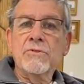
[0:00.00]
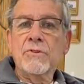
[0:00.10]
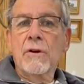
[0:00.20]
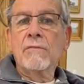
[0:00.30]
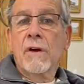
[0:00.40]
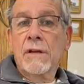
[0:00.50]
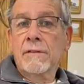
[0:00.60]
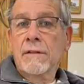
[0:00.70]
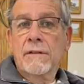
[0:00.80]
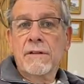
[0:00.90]
survey
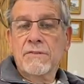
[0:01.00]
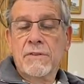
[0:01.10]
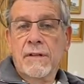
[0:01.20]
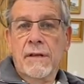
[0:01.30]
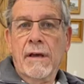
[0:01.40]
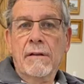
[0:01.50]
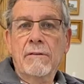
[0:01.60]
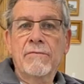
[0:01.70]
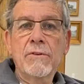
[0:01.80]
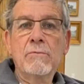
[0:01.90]
that they sent out
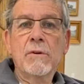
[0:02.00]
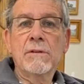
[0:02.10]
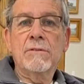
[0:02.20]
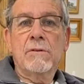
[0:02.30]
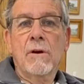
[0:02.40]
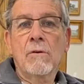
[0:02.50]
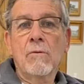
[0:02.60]
a few weeks ago,